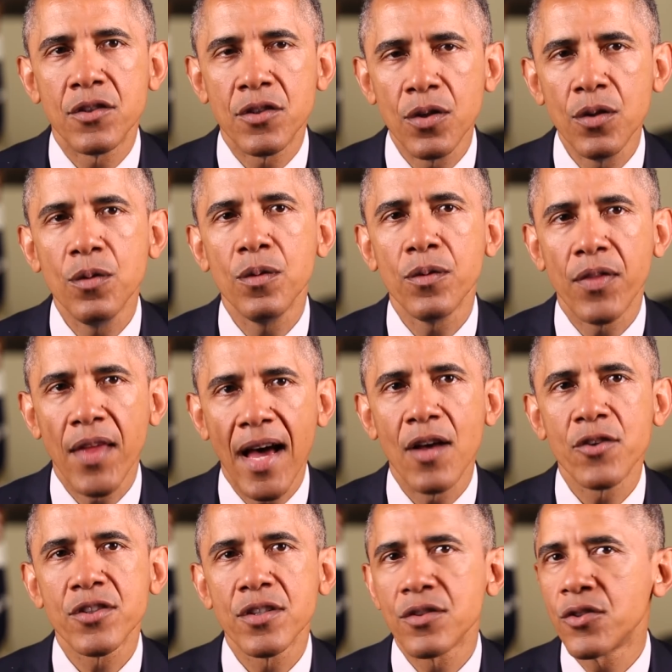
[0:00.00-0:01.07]

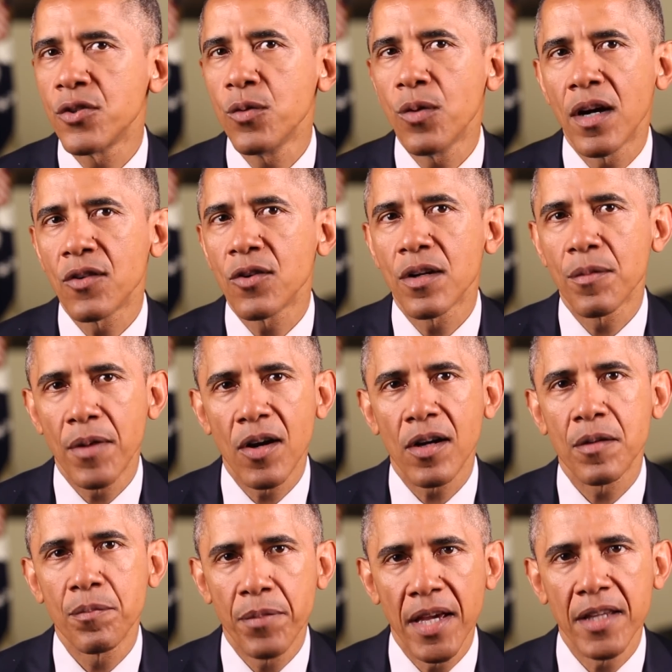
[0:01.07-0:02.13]
2,200
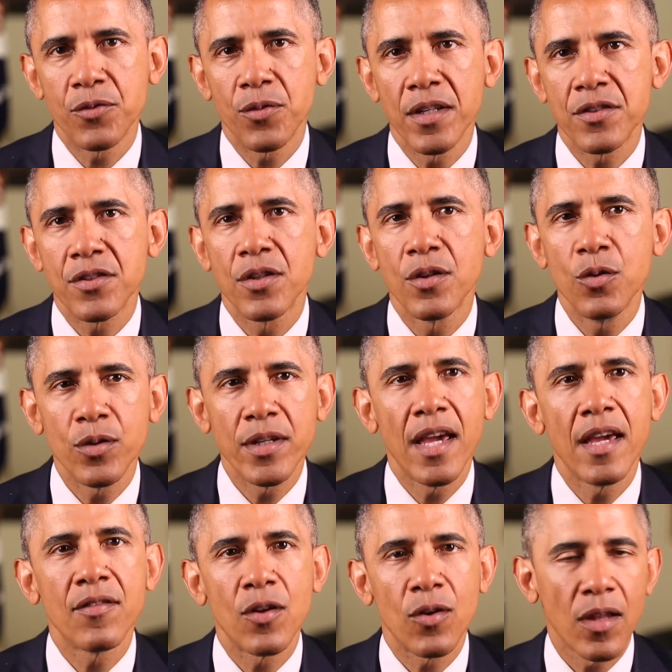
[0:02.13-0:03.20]
American patriots who
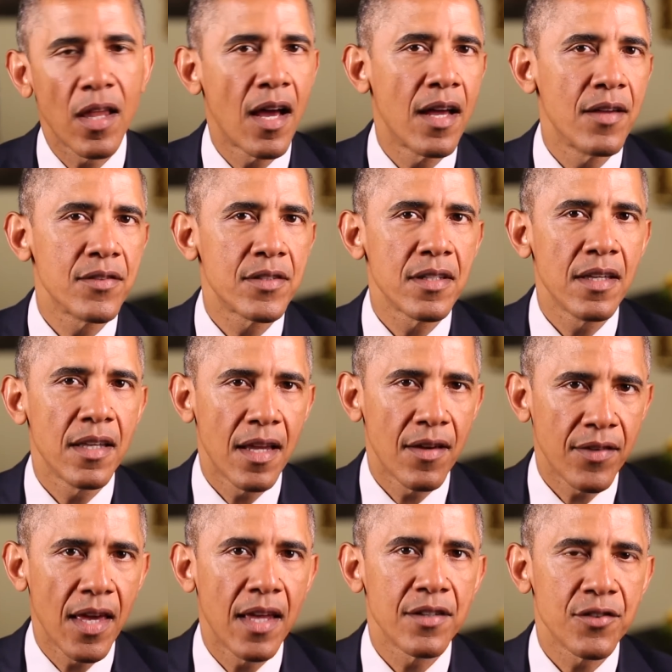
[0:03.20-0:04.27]
gave their lives in
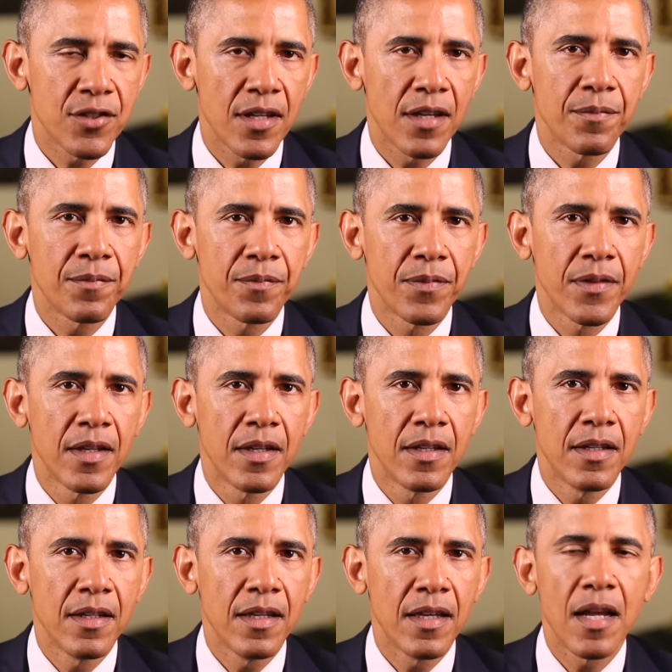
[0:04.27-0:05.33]
Afghanistan.
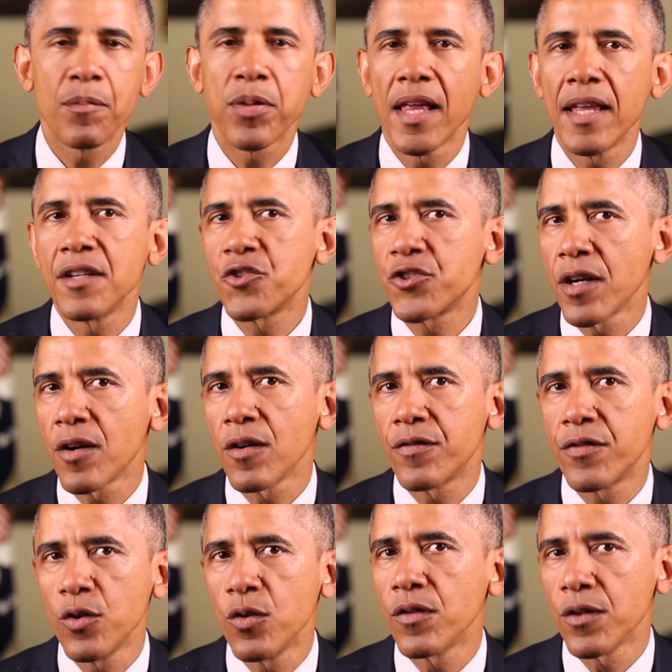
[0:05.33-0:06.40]
And I plan to share a
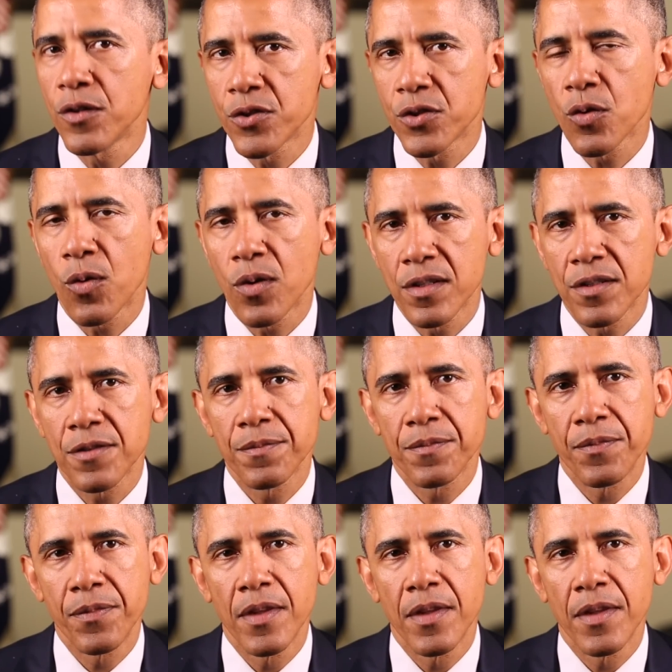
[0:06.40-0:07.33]
few of their stories.